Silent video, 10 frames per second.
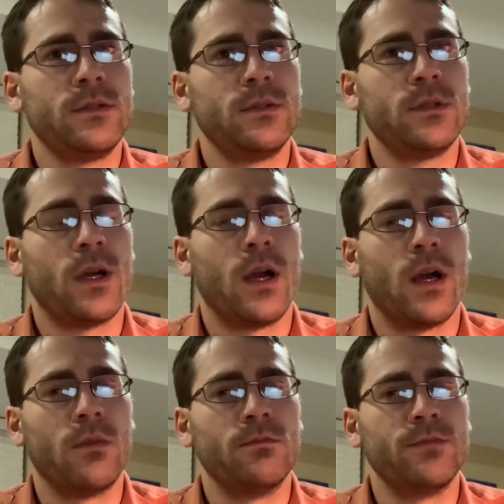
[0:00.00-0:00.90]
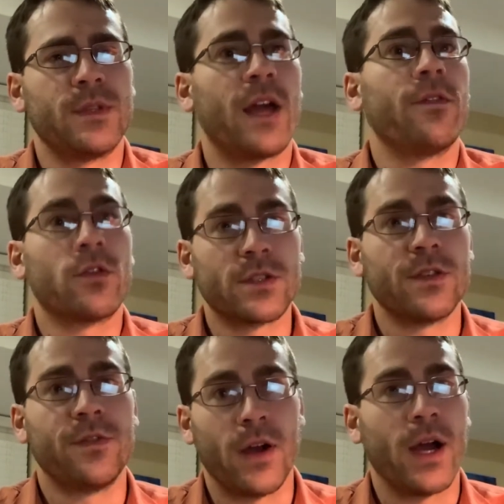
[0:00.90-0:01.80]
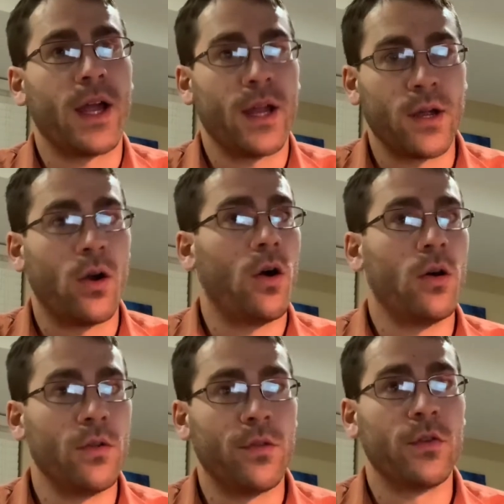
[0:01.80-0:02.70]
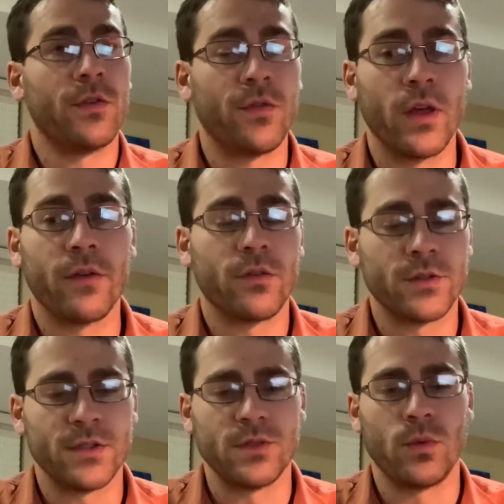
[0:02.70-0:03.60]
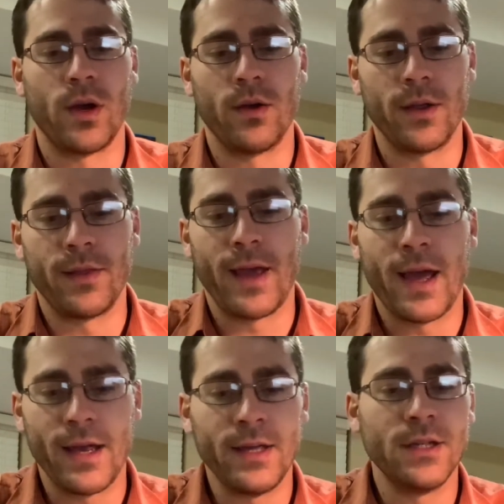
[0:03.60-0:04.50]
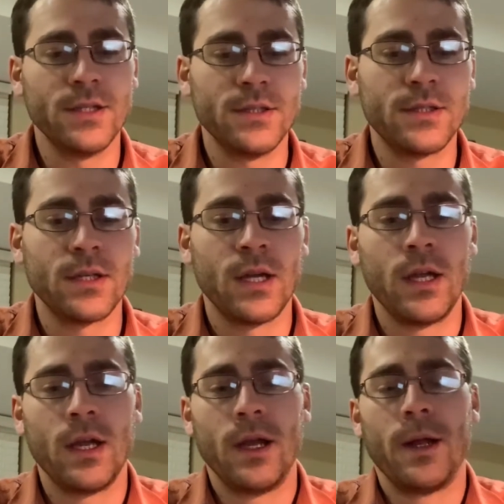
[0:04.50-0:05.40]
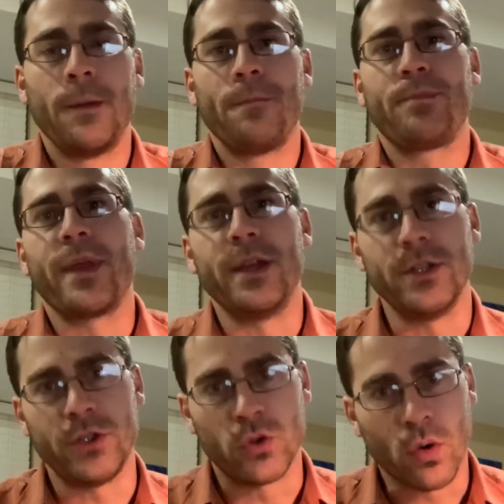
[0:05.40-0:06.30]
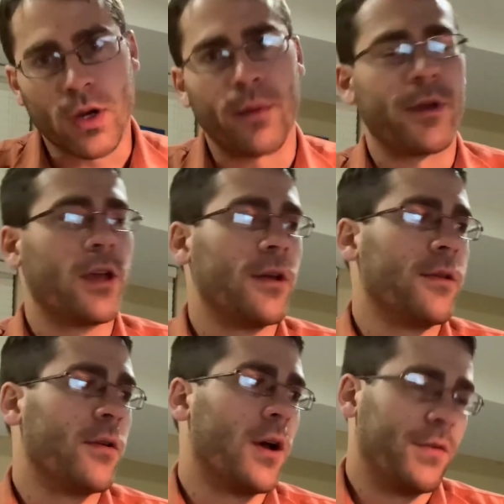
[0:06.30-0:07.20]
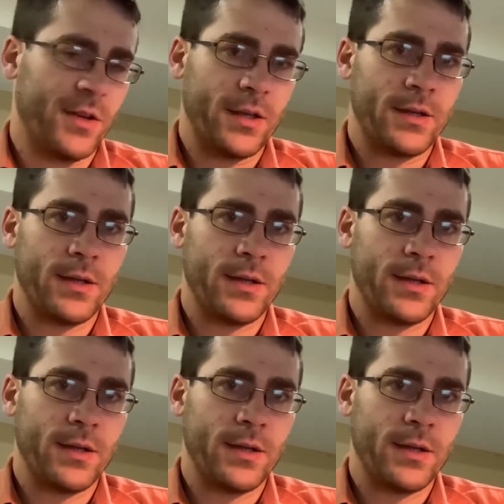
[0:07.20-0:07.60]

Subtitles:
diversify all of those flavors as well, and that is a shortcoming of it.